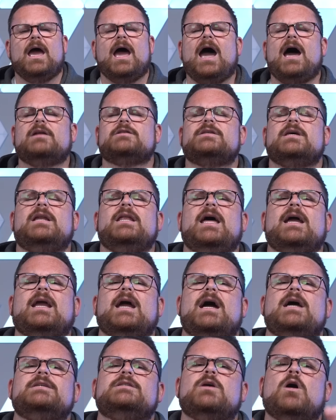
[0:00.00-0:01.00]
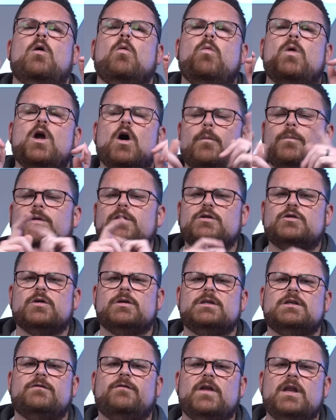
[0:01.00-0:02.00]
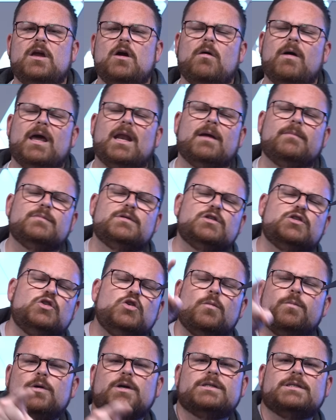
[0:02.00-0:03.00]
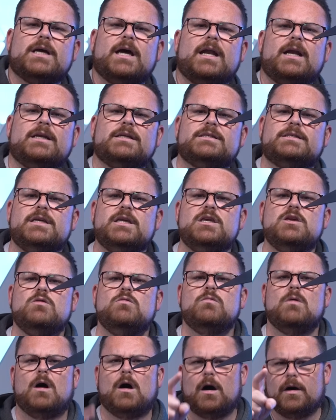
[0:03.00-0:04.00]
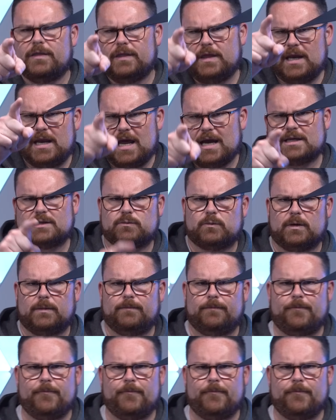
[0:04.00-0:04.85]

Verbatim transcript: Outside of that, guys, we hope you enjoyed this video, and I'm super excited to see you on the next one.